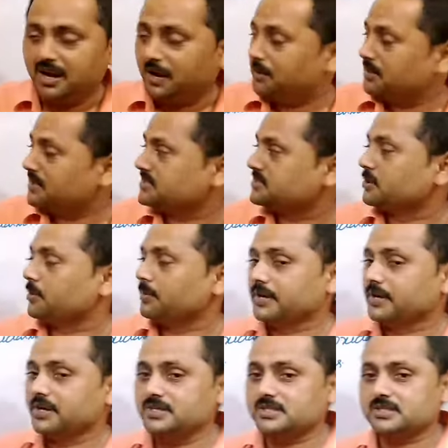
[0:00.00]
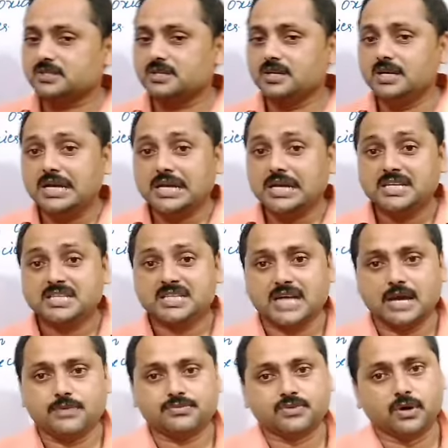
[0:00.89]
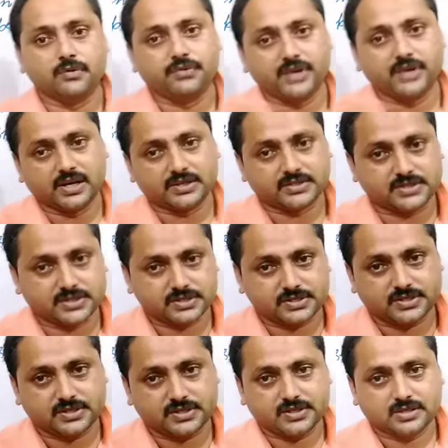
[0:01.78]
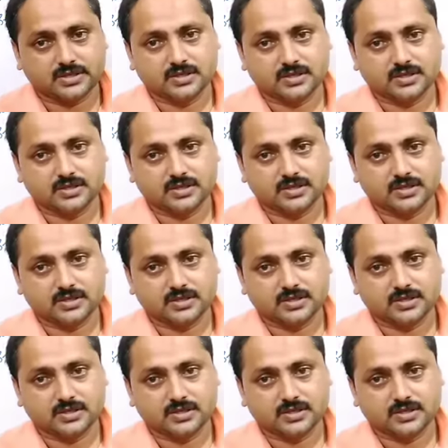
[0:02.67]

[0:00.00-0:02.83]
Our next topic is types of reactions.